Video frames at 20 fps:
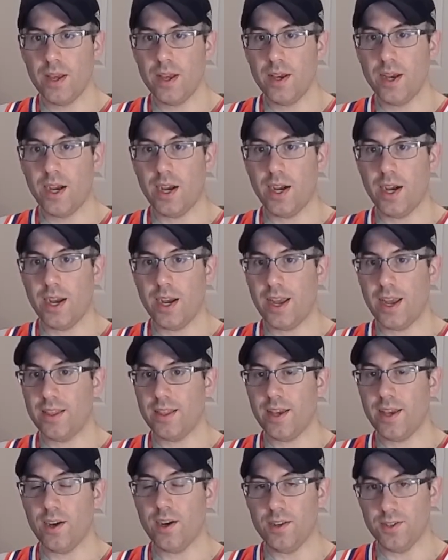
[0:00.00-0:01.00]
and
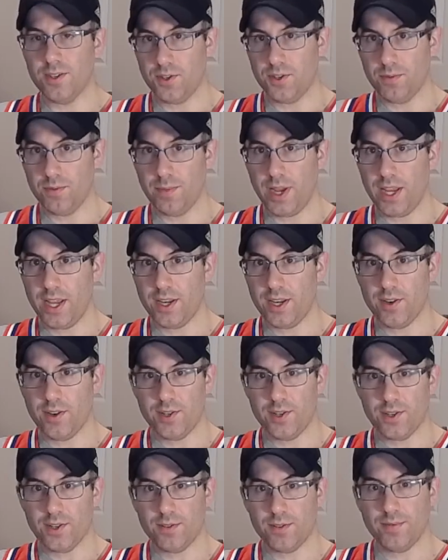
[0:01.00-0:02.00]
they also made
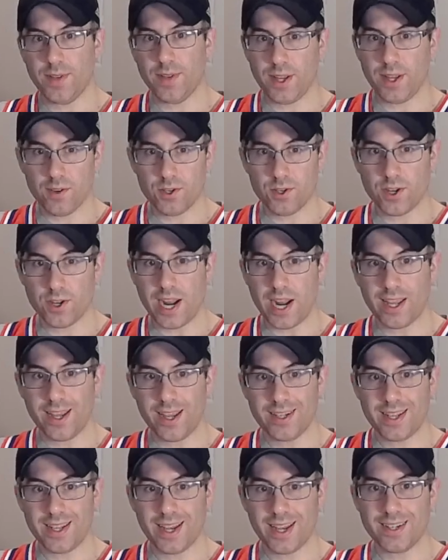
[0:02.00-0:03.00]
use of video
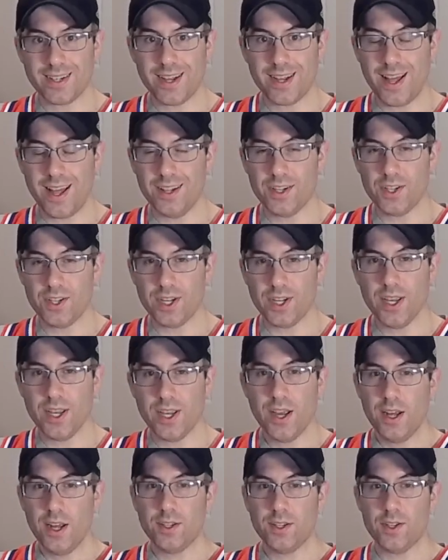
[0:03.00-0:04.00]
tracking technology
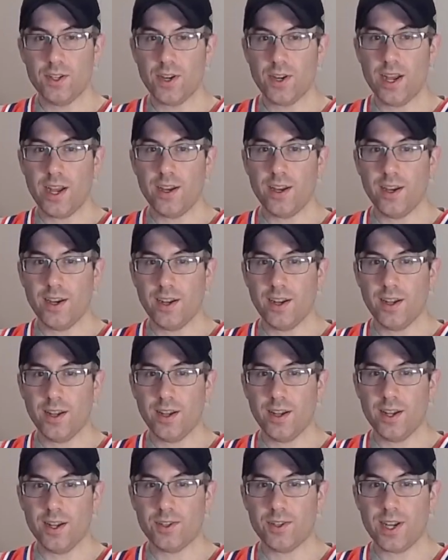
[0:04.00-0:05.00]
to try to
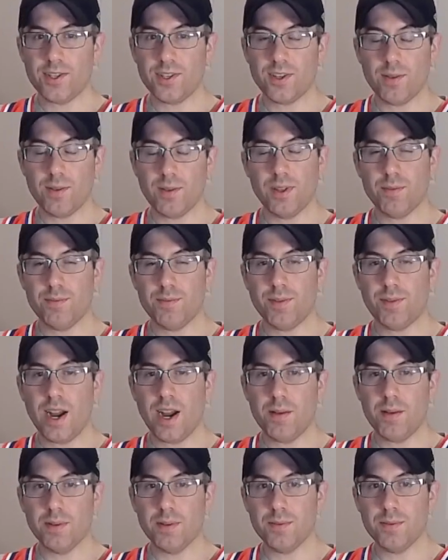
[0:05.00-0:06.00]
address some of the
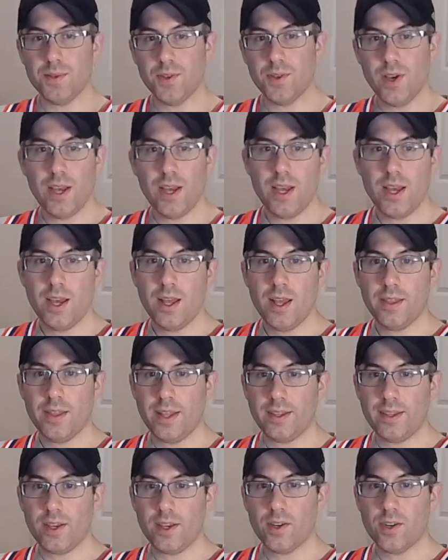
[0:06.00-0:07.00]
problems
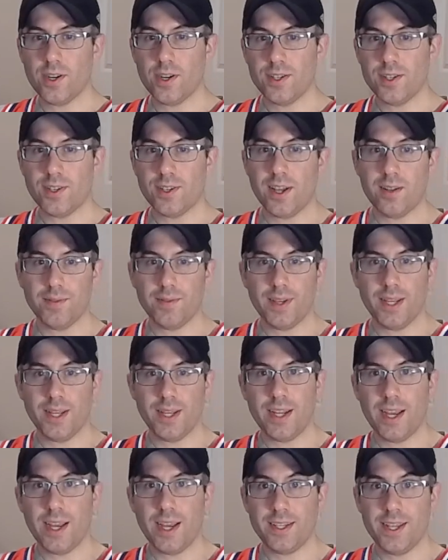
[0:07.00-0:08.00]
that they couldn't solve in
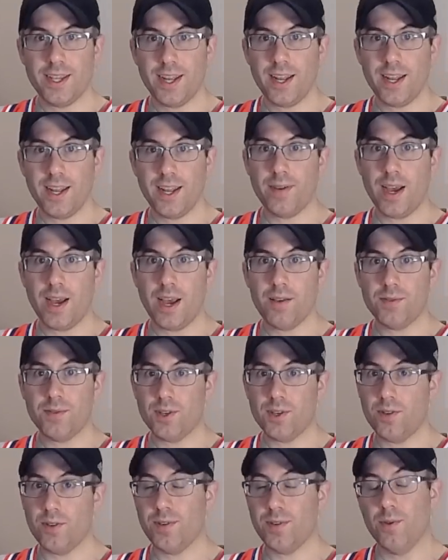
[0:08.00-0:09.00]
1985.
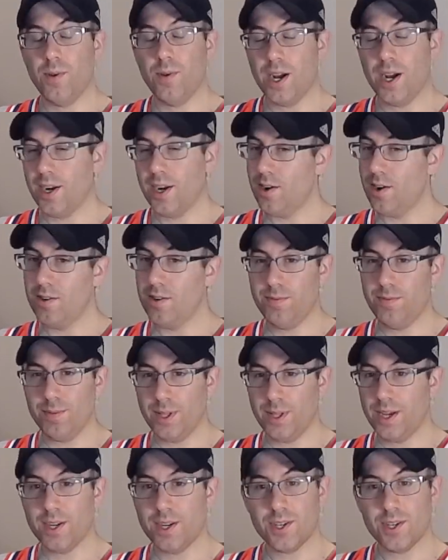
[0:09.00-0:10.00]
So if you want to know if
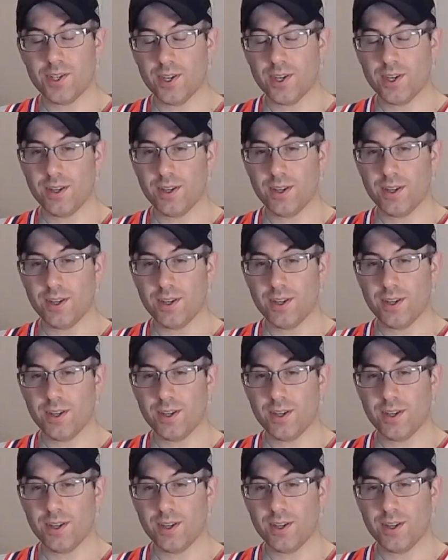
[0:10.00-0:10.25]
players are